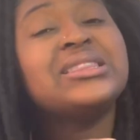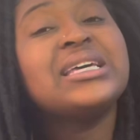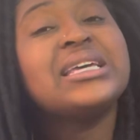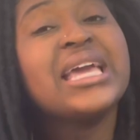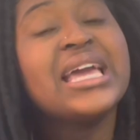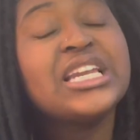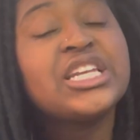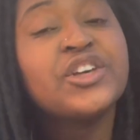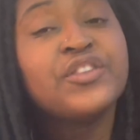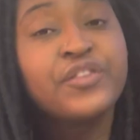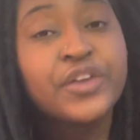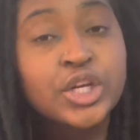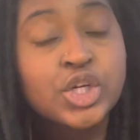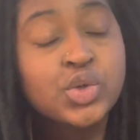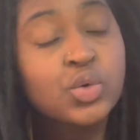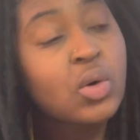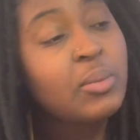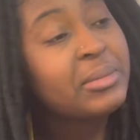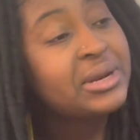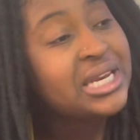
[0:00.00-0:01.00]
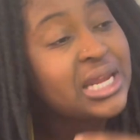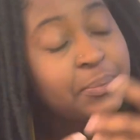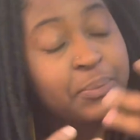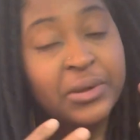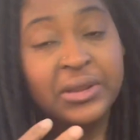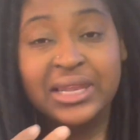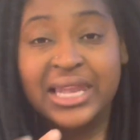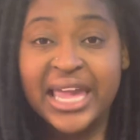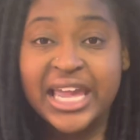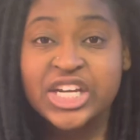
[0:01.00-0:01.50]
individual
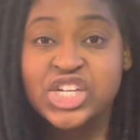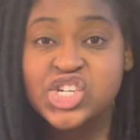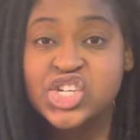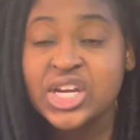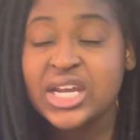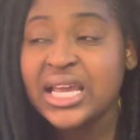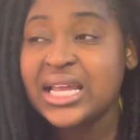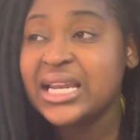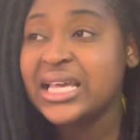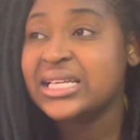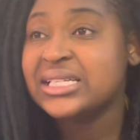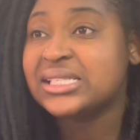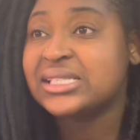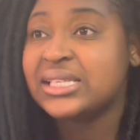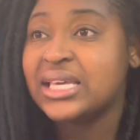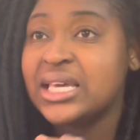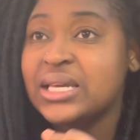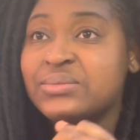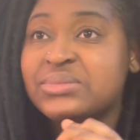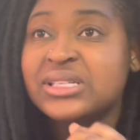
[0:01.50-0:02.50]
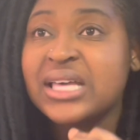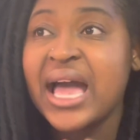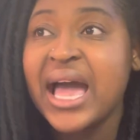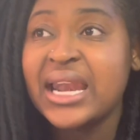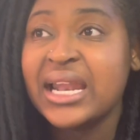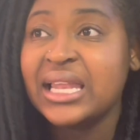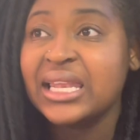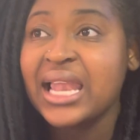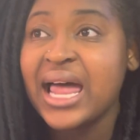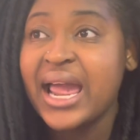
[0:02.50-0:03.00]
manipulation. It seems
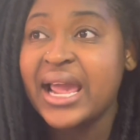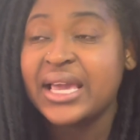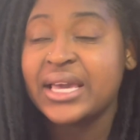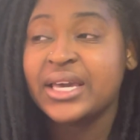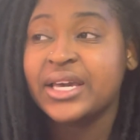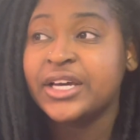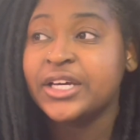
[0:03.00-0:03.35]
kind of like